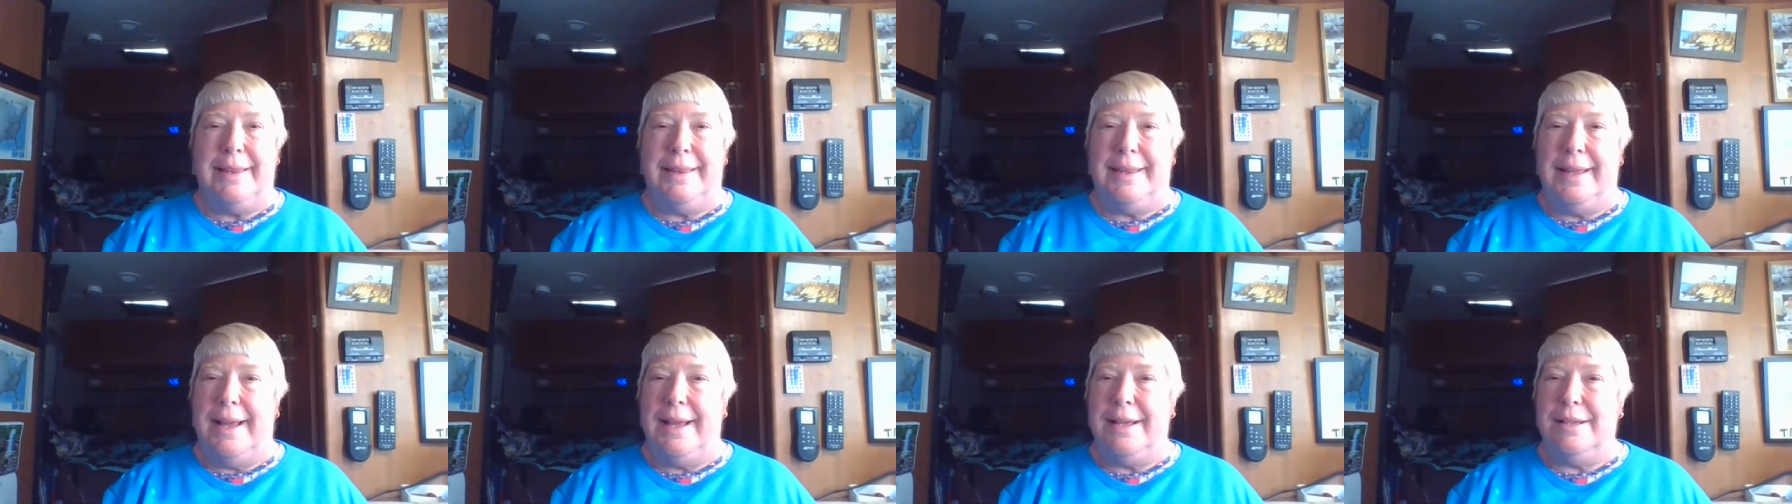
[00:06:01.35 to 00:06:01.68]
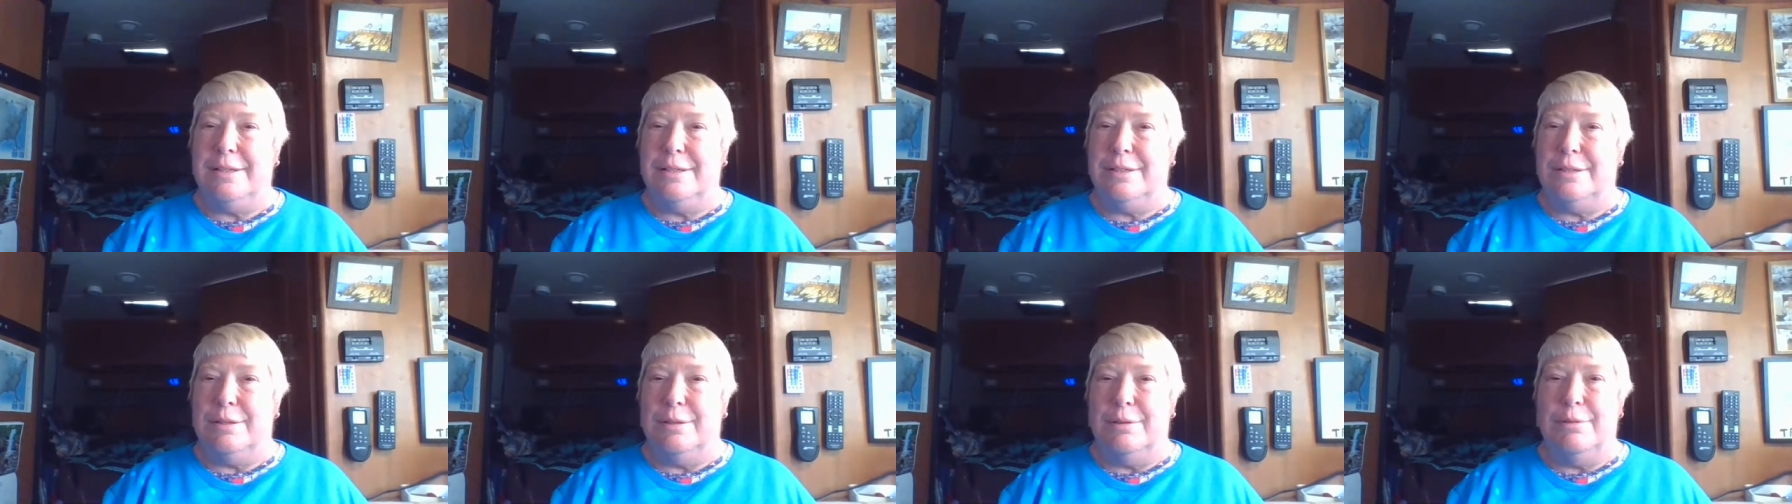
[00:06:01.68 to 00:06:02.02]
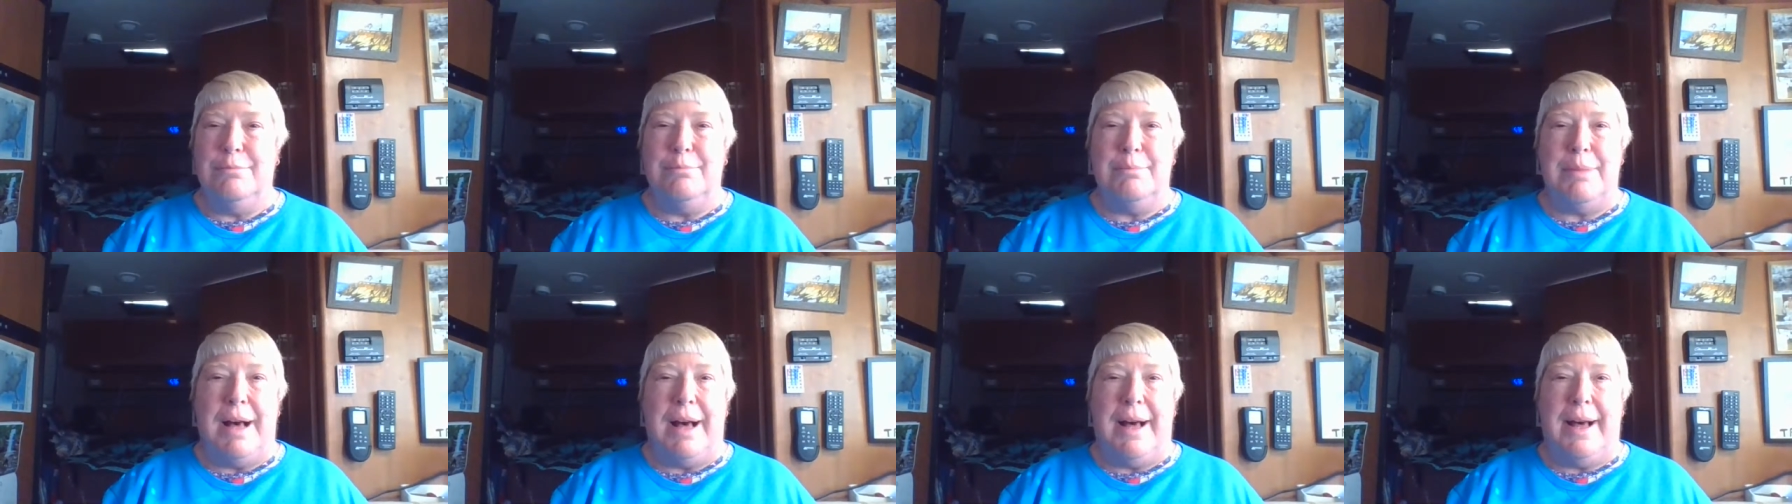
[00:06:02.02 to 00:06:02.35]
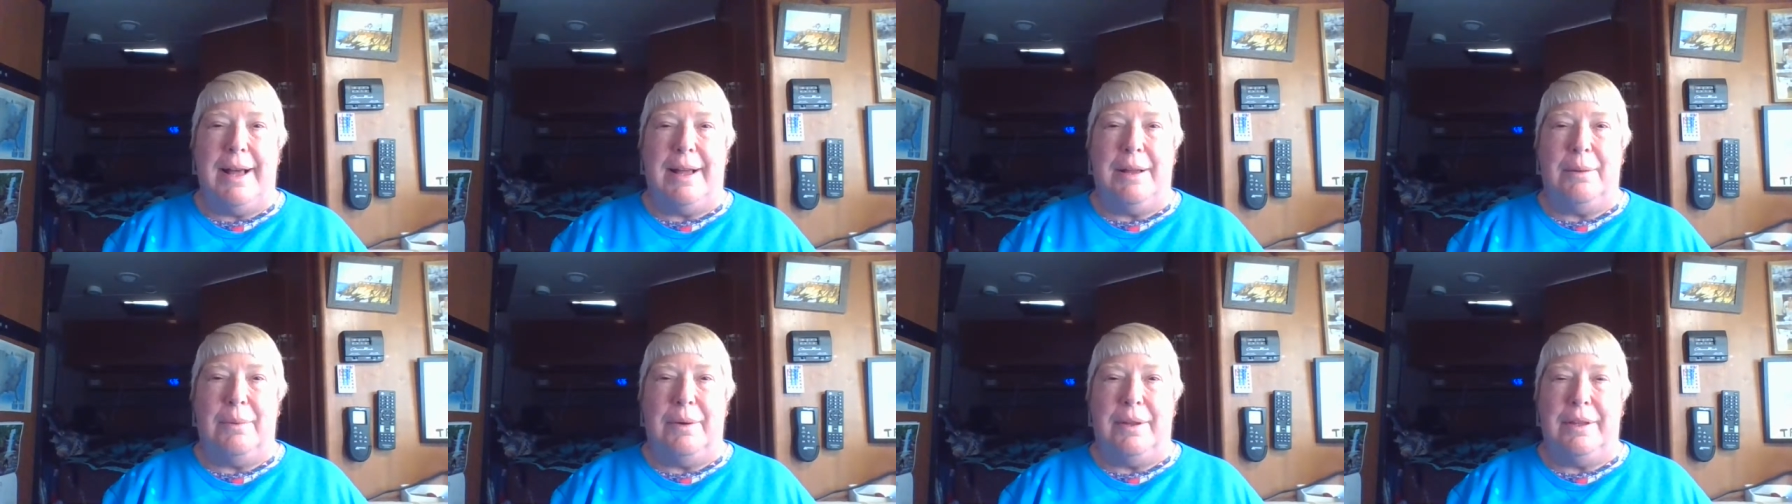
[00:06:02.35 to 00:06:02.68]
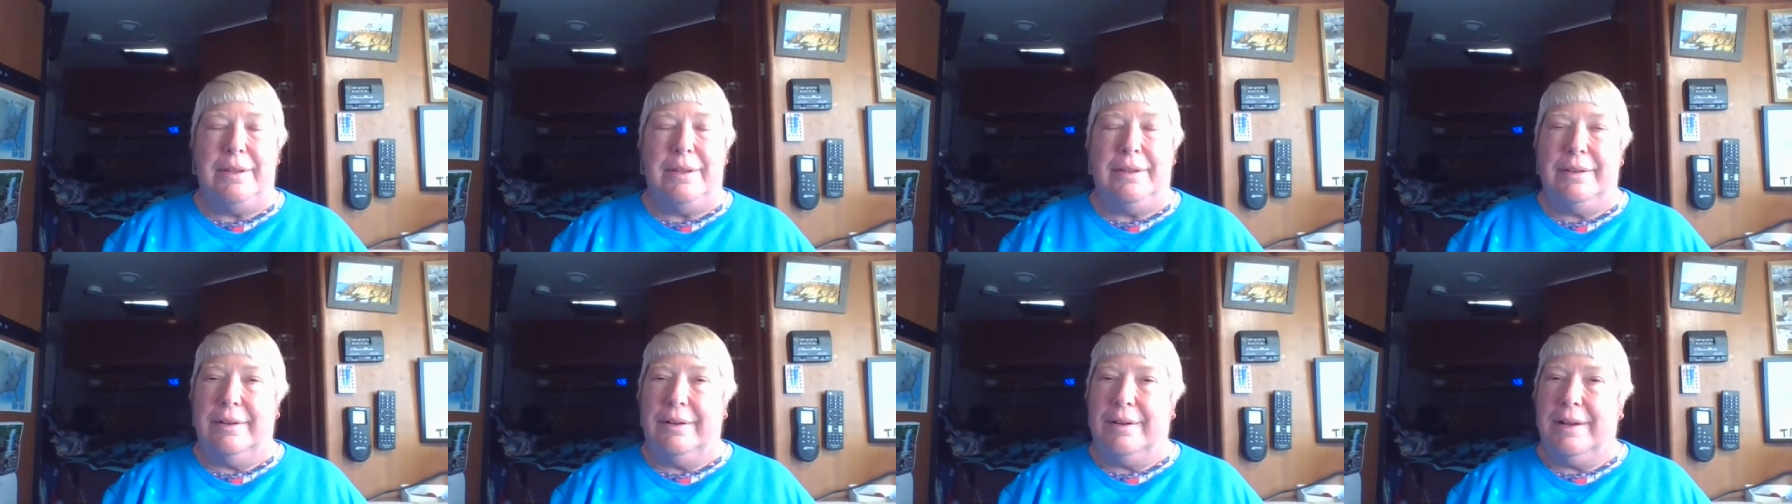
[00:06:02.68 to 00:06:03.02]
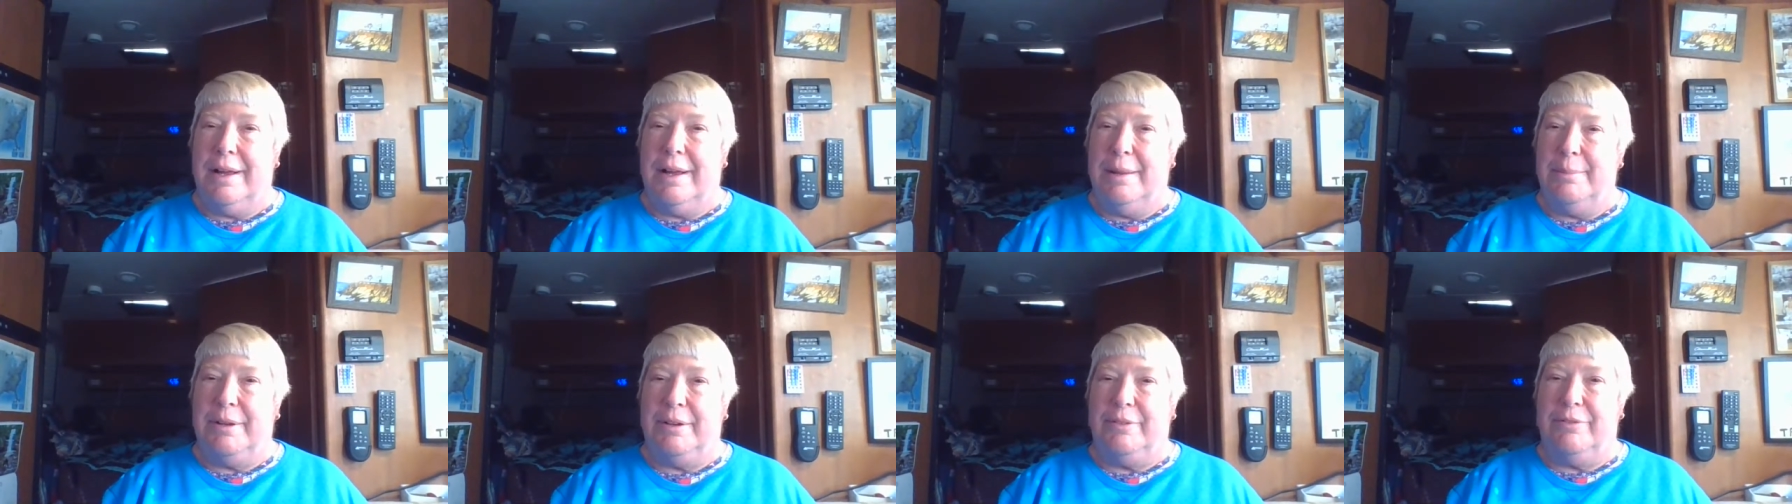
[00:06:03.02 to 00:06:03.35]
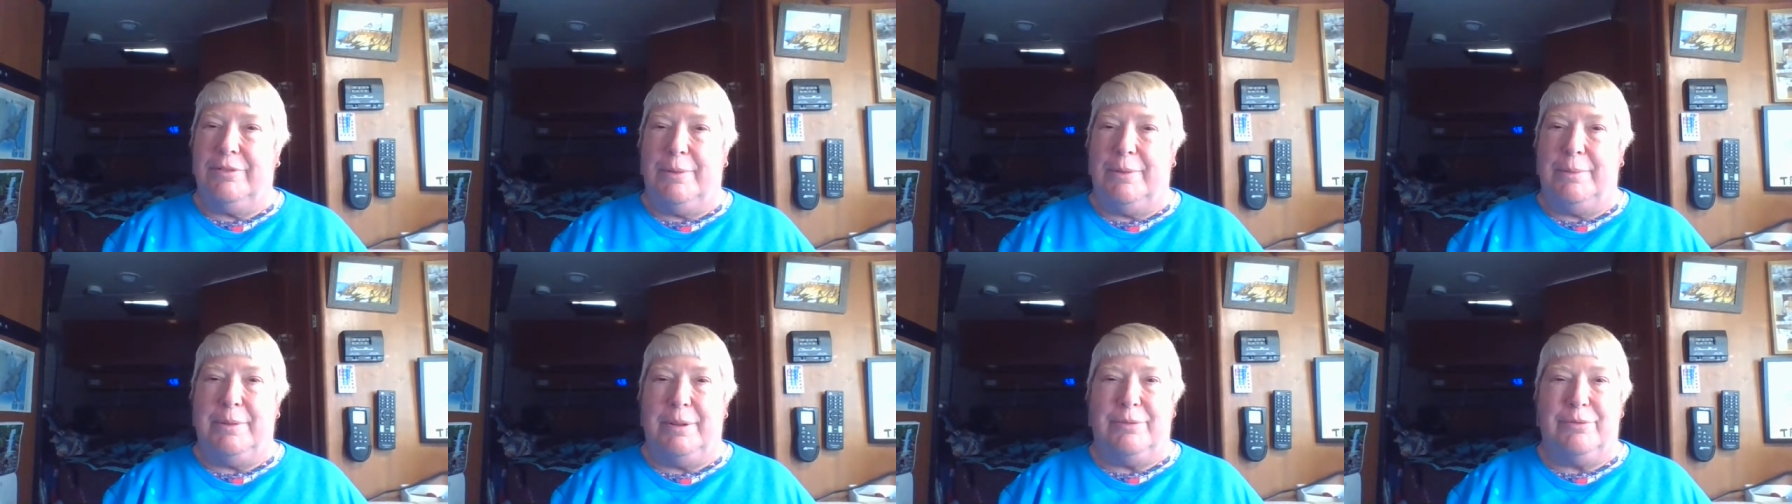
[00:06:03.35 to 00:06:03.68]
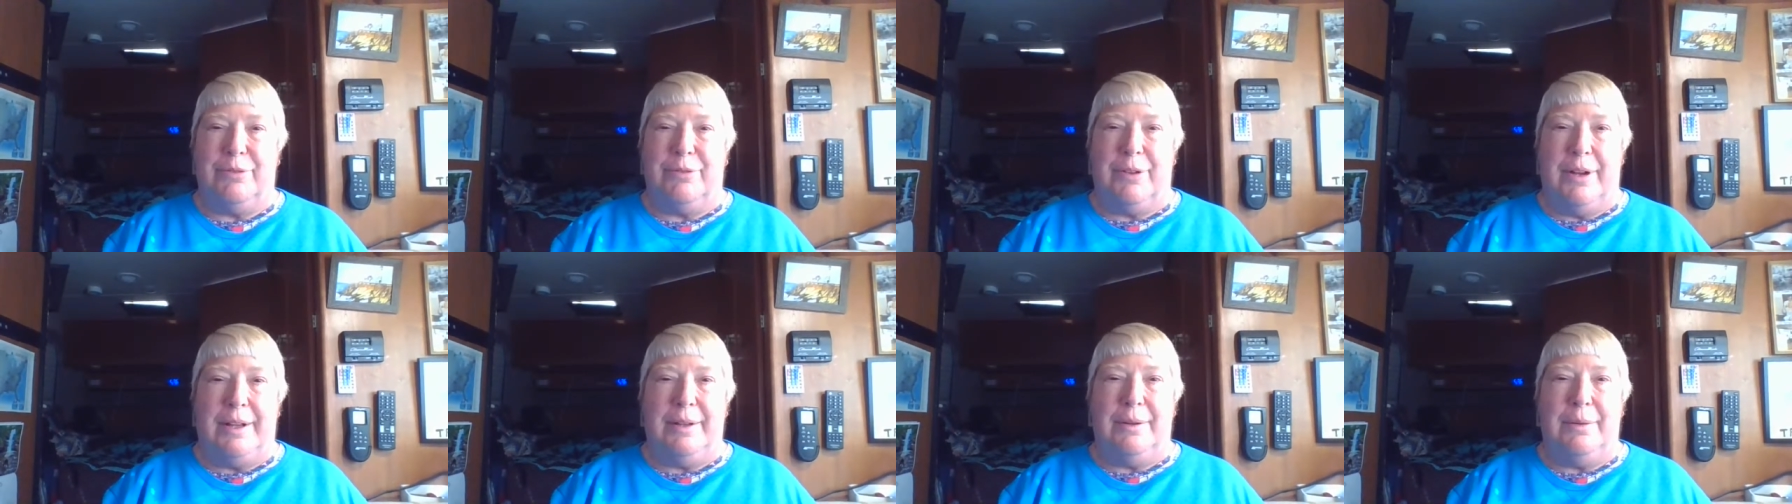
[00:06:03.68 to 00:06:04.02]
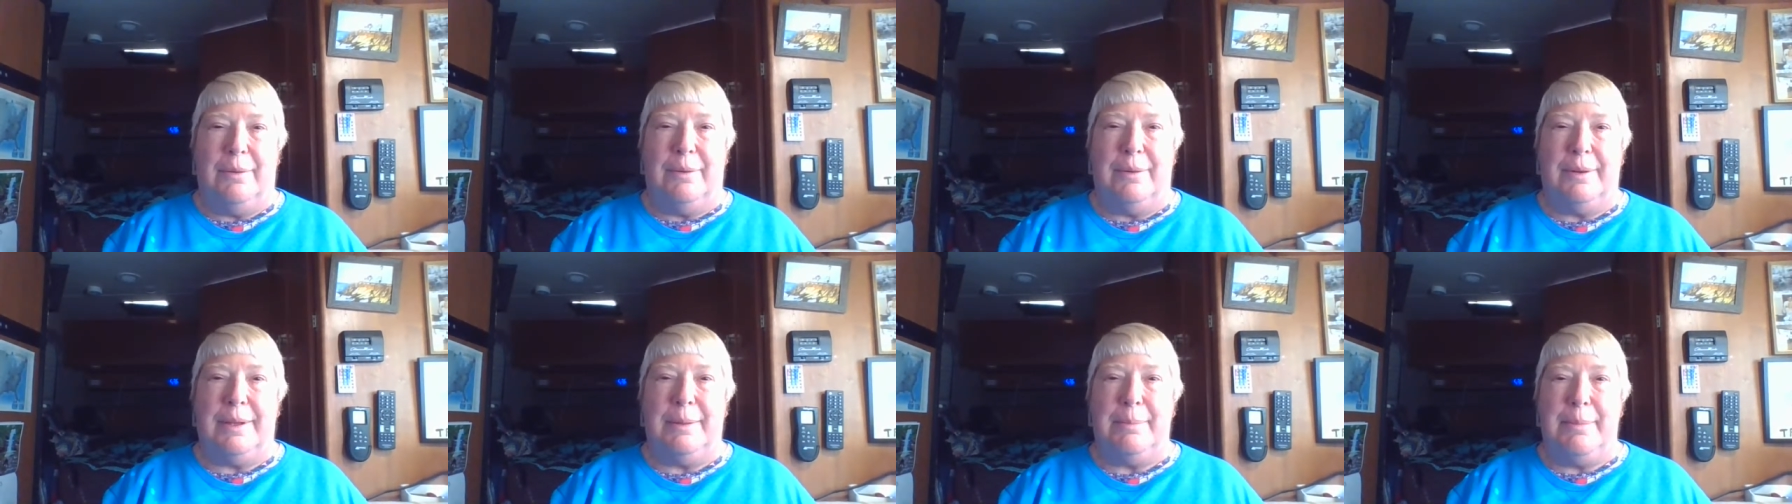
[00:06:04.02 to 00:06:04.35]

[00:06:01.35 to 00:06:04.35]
they zoom by, whether they're coming from the front or the